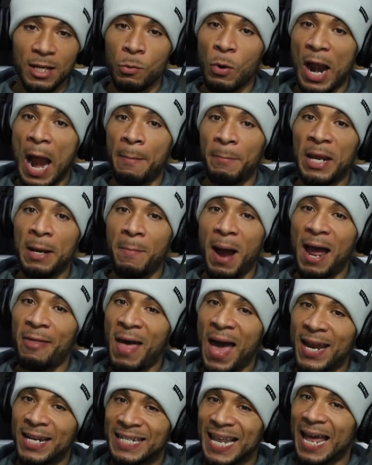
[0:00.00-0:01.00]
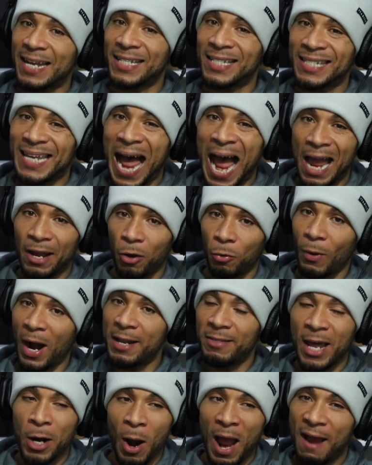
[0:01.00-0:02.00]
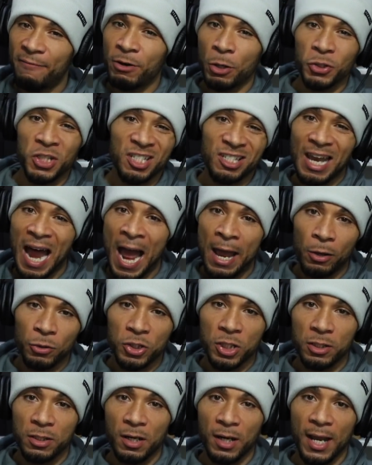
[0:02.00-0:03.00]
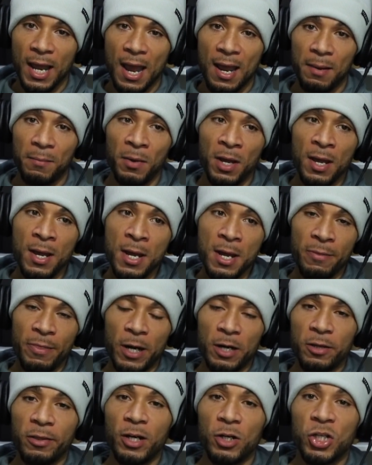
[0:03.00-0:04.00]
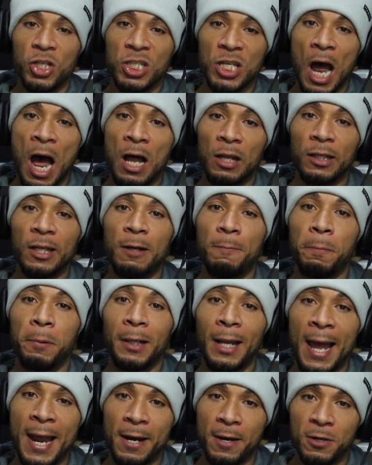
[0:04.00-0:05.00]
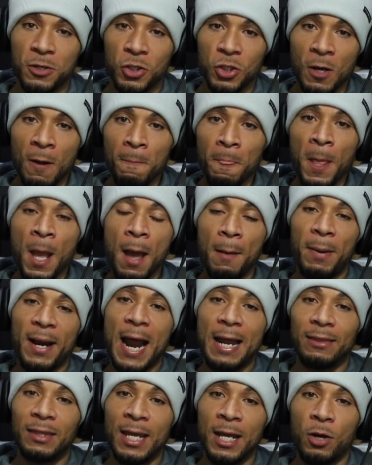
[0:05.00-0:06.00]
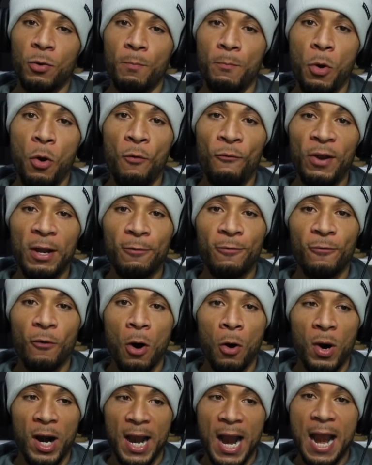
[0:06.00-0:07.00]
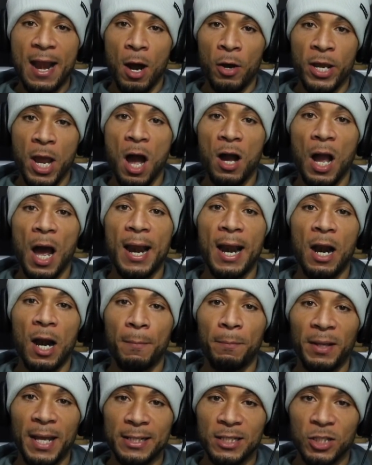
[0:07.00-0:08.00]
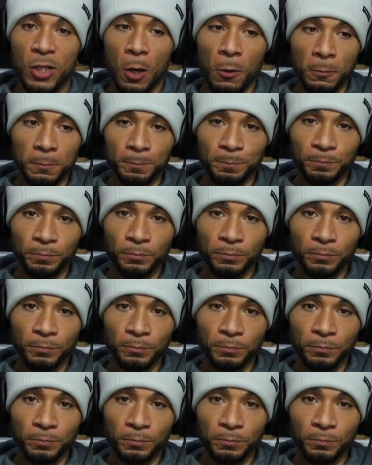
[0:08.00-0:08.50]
And what I mean by that is that style, right? They don't have no style to their game. They're solid players. But I think moving forward, and I know y'all got Eric Bledsoe,